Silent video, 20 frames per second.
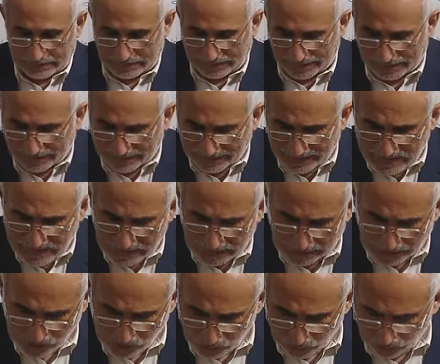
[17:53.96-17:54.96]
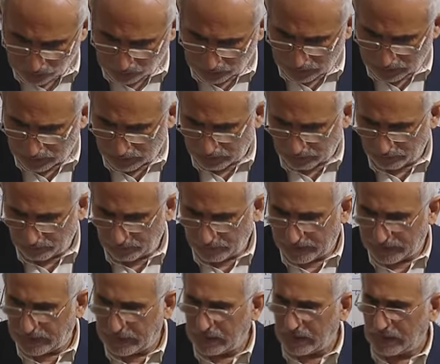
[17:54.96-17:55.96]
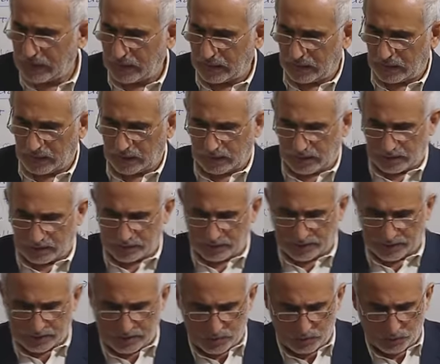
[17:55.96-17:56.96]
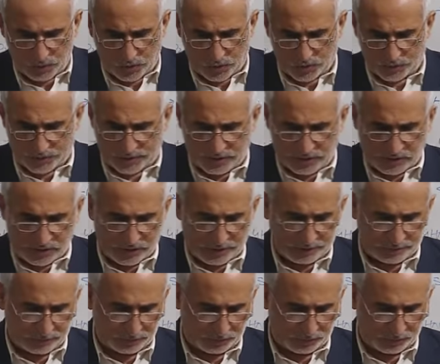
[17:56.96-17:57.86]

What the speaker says: There is also a very other important